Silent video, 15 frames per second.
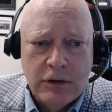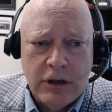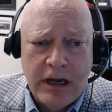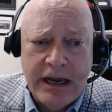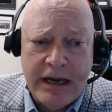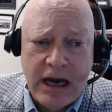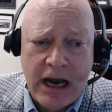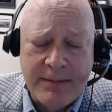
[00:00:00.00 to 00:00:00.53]

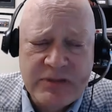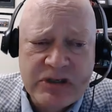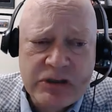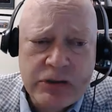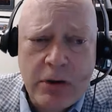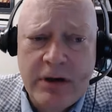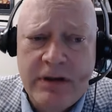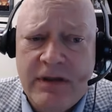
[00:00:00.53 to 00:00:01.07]
And I'm
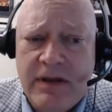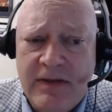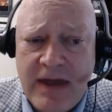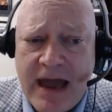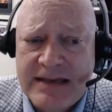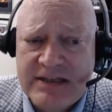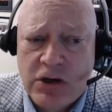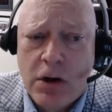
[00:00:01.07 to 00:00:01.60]
sorry that
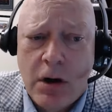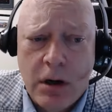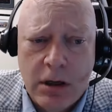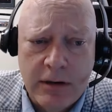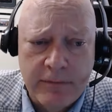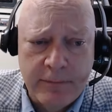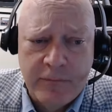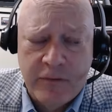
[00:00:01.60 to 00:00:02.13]
that's
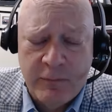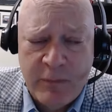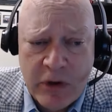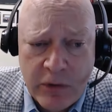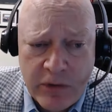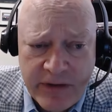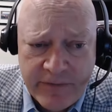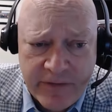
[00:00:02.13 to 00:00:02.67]
hard for
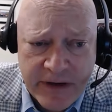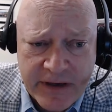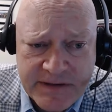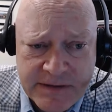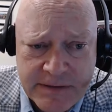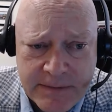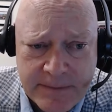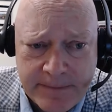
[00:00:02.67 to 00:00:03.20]
both of
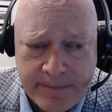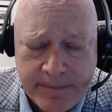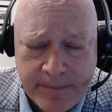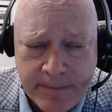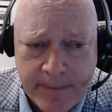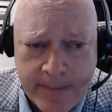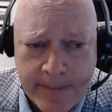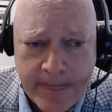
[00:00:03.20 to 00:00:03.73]
us,
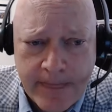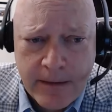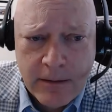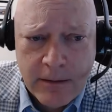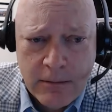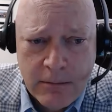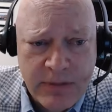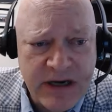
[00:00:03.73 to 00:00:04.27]

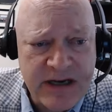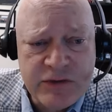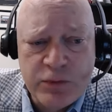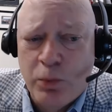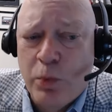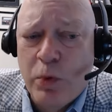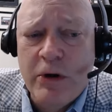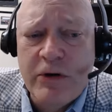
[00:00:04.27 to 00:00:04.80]
but it's
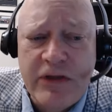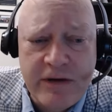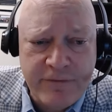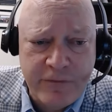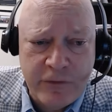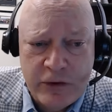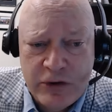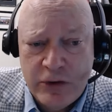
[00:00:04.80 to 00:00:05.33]
worth it
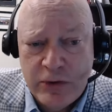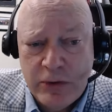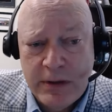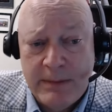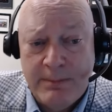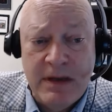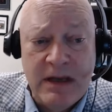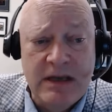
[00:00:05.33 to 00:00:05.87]
for you
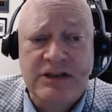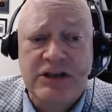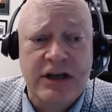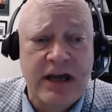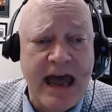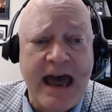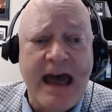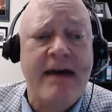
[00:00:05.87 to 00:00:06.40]
and me to
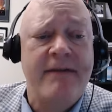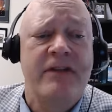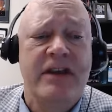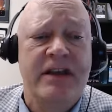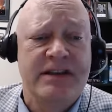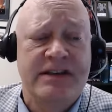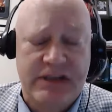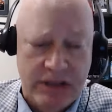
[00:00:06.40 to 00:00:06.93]
have
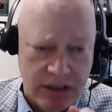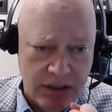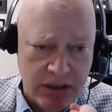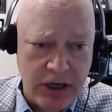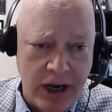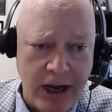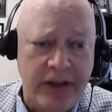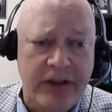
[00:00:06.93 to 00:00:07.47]
this
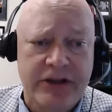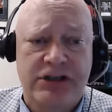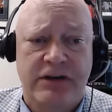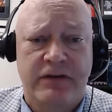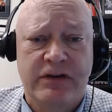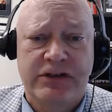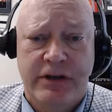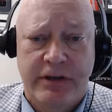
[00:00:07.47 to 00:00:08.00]
knowledge of
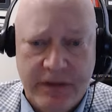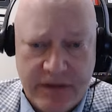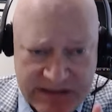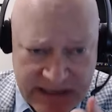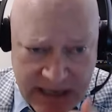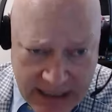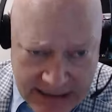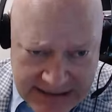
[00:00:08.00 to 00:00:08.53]
each other, this
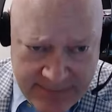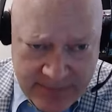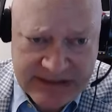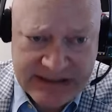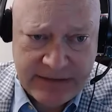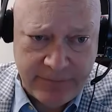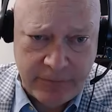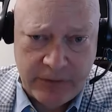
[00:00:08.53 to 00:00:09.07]

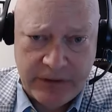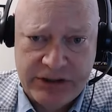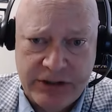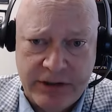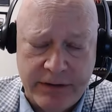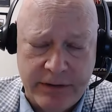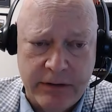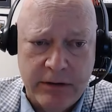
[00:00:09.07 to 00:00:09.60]
intimacy for each
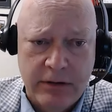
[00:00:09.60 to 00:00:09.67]
other.